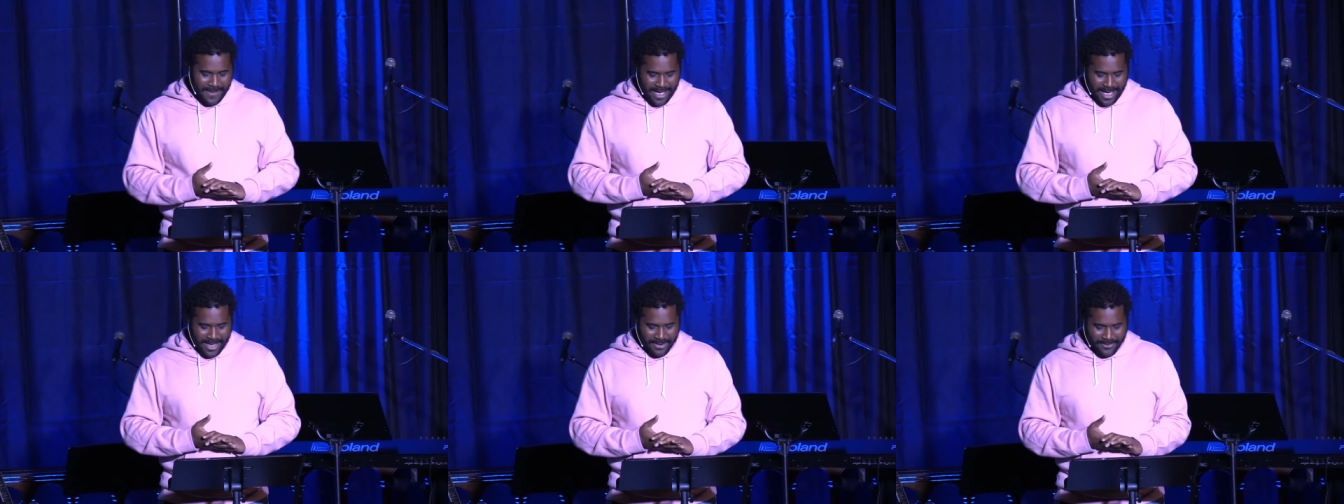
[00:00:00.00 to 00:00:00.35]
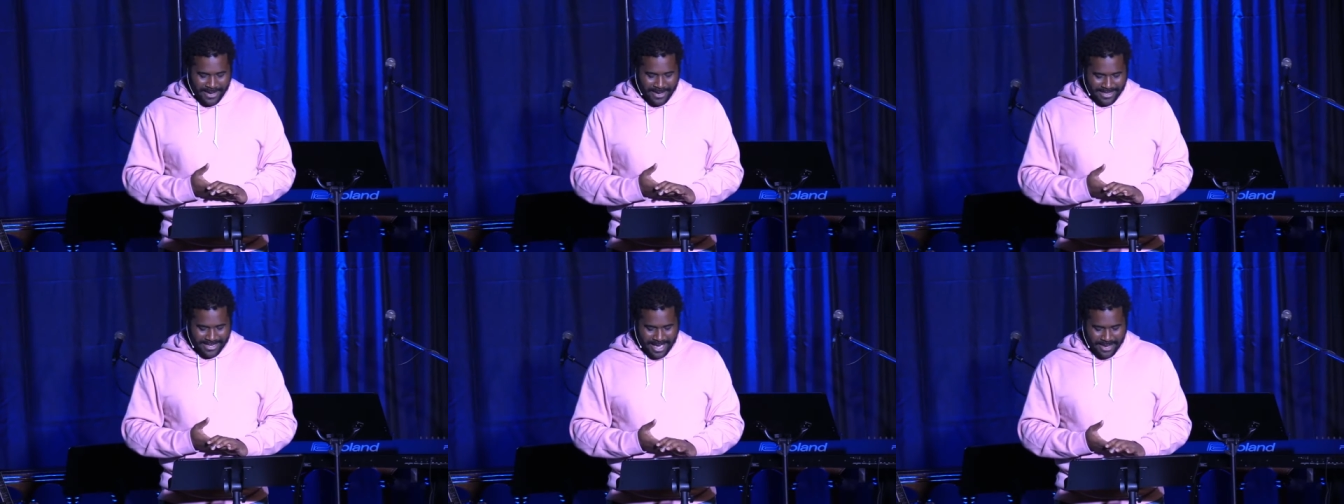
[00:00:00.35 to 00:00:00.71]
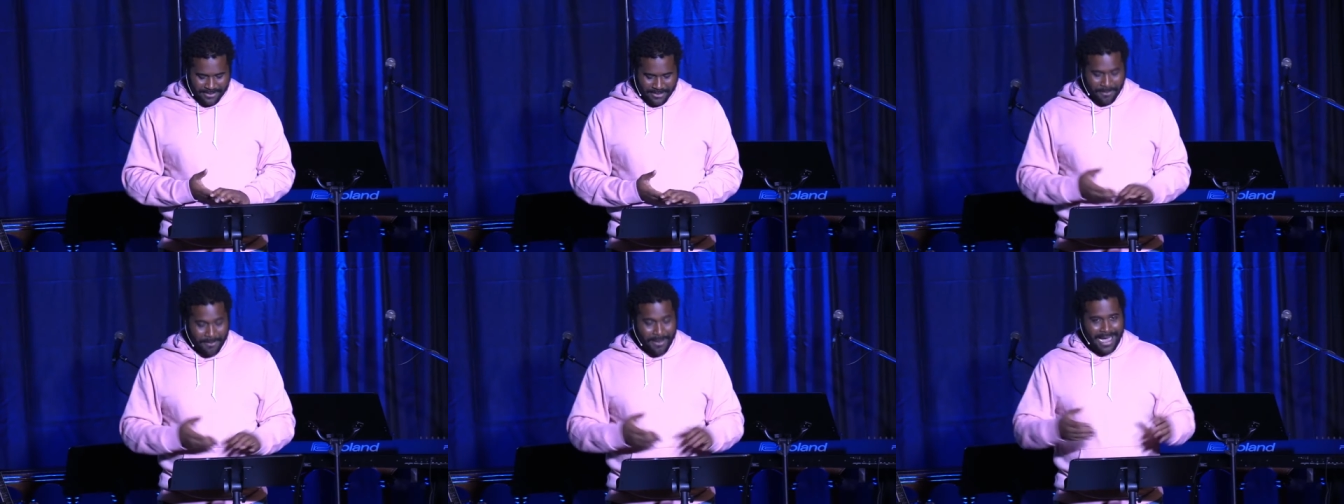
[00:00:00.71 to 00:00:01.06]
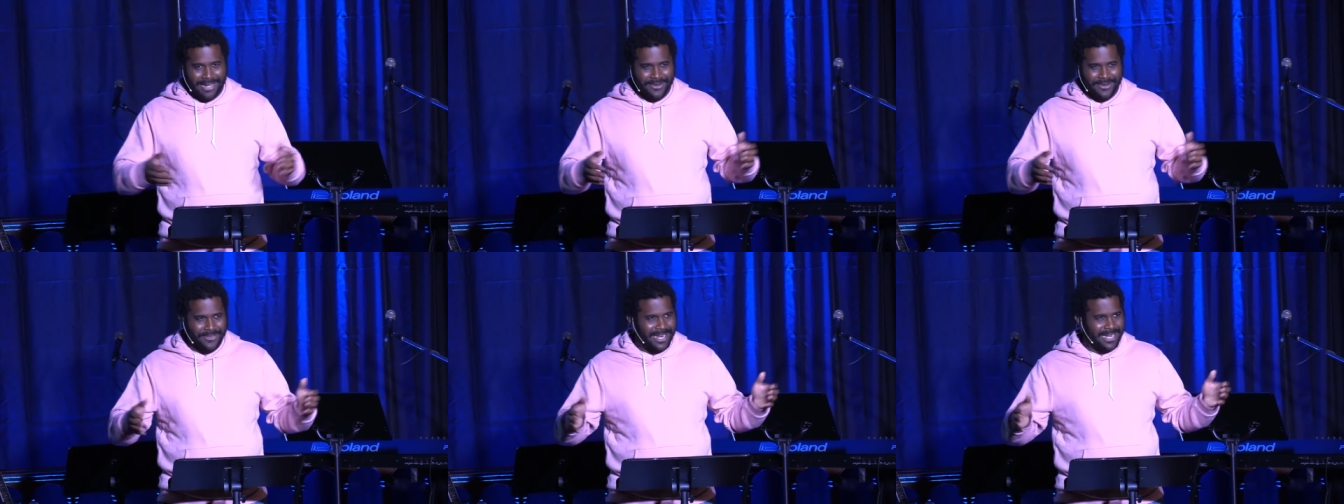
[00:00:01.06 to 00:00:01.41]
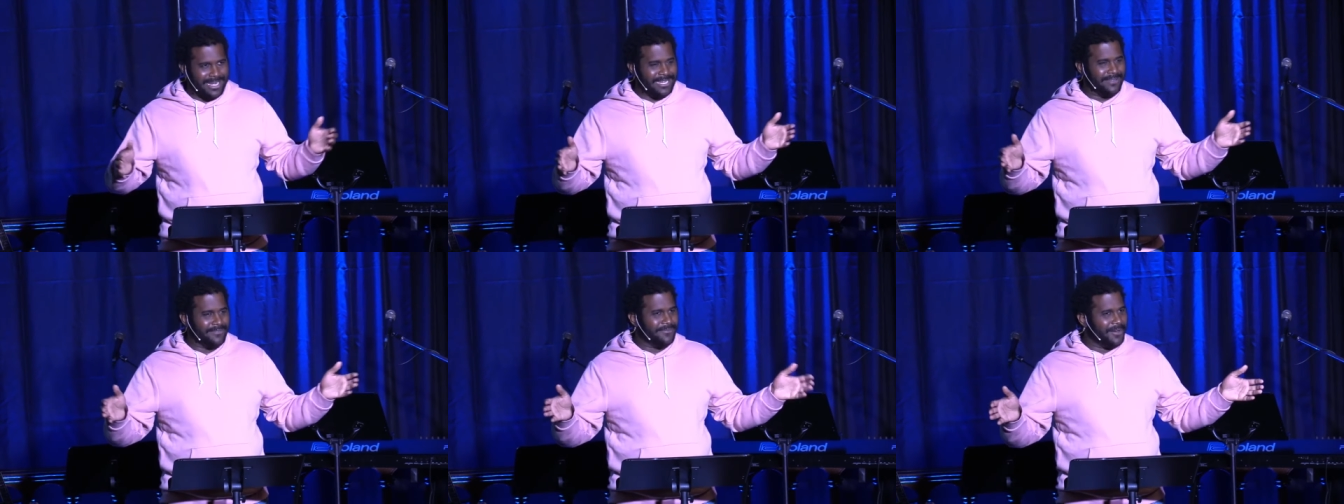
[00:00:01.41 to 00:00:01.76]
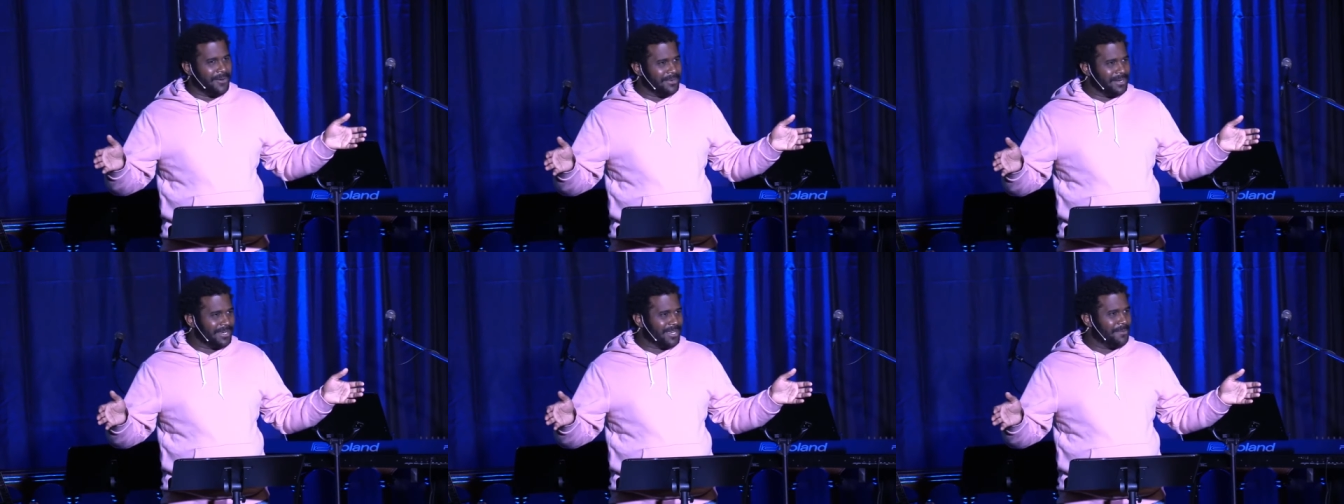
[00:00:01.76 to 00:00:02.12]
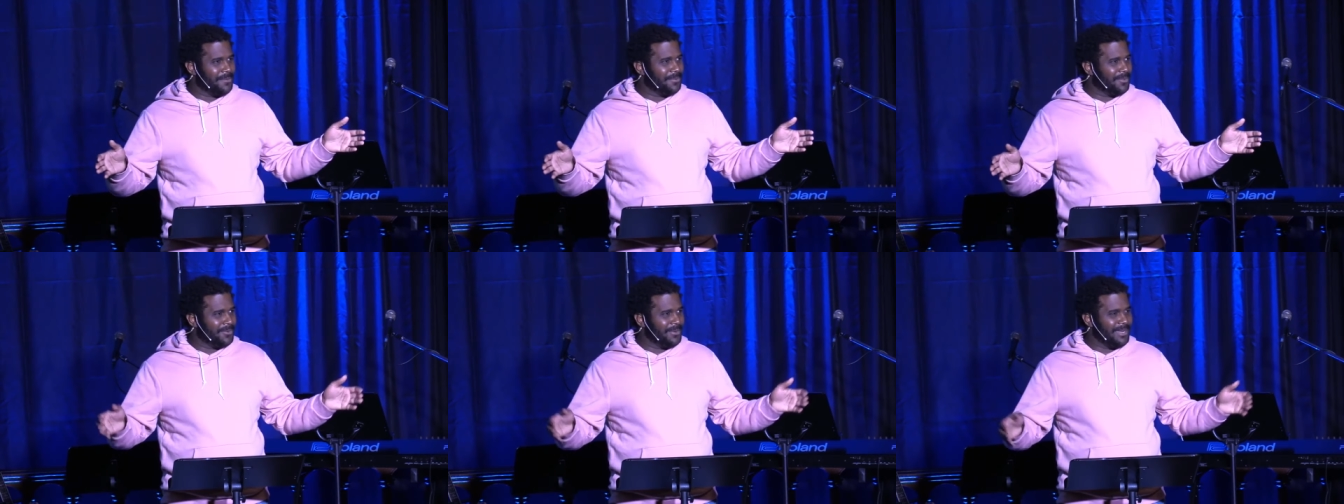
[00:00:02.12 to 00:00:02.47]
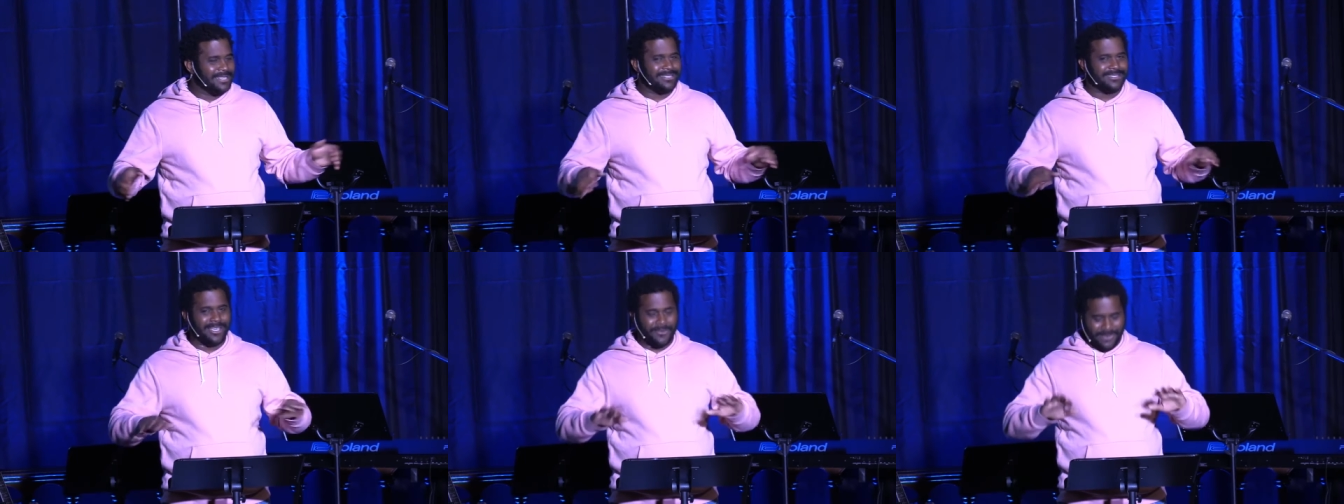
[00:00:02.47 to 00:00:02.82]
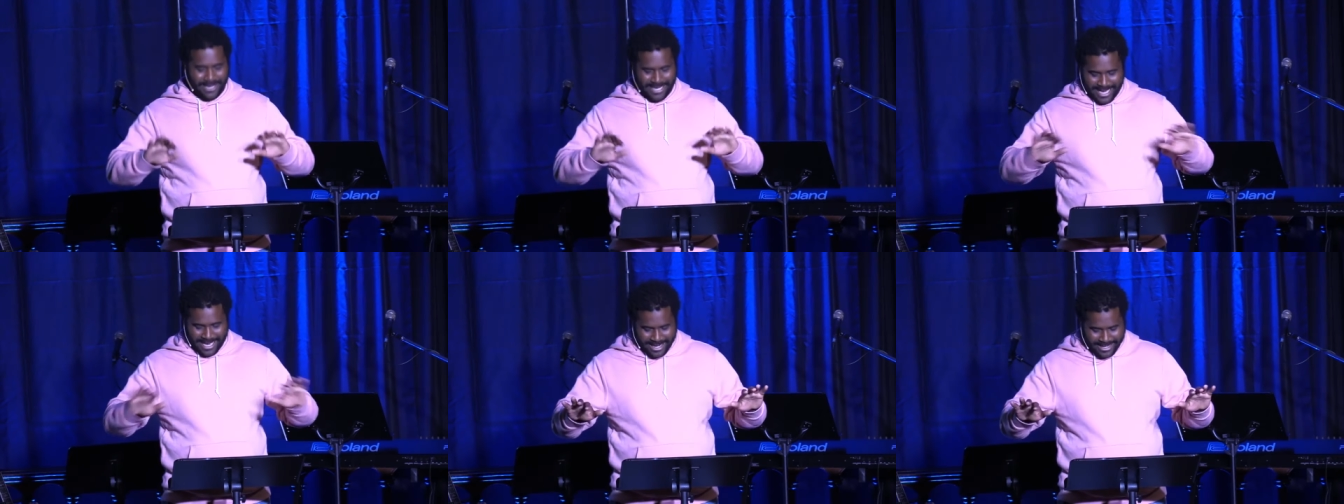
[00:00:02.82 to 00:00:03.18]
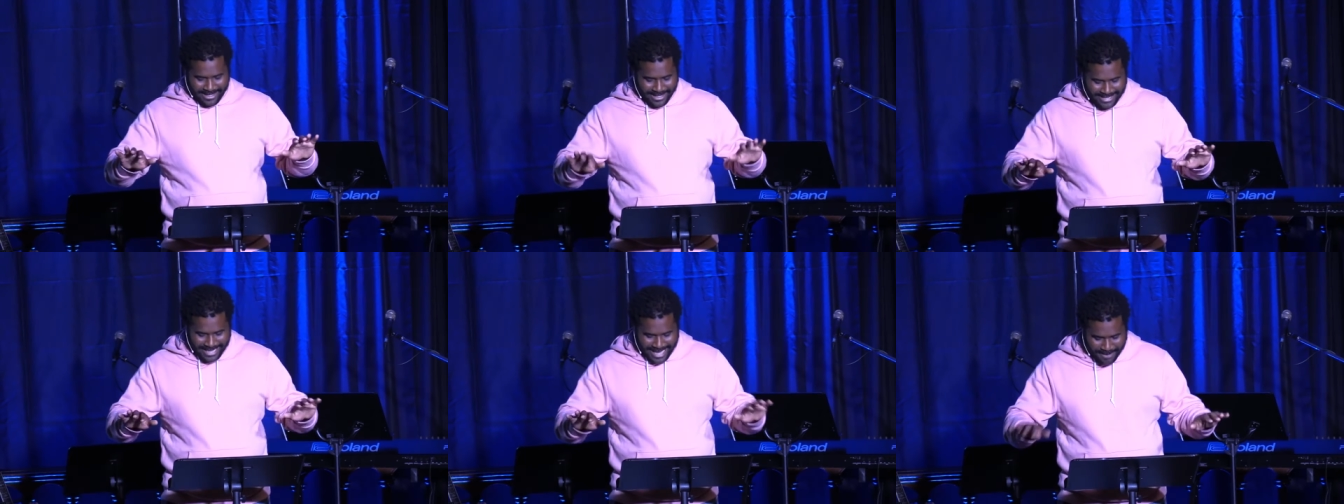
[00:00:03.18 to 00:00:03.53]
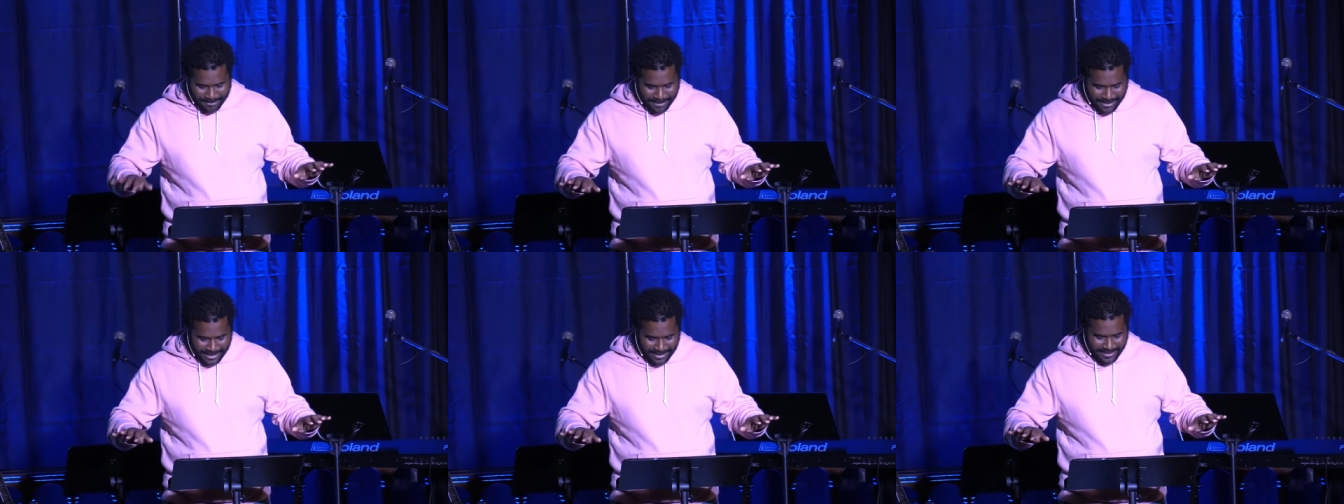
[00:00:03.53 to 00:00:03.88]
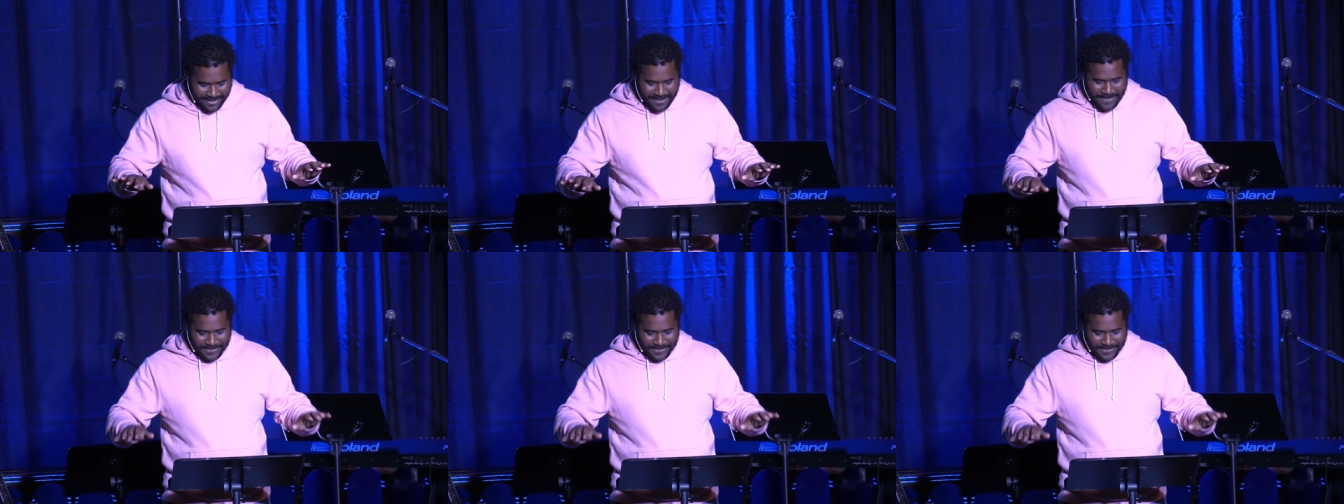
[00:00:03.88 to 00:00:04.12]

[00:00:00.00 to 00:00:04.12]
I don't want that reminder that I need to vote in a couple of weeks. Like, we get it, it's happening.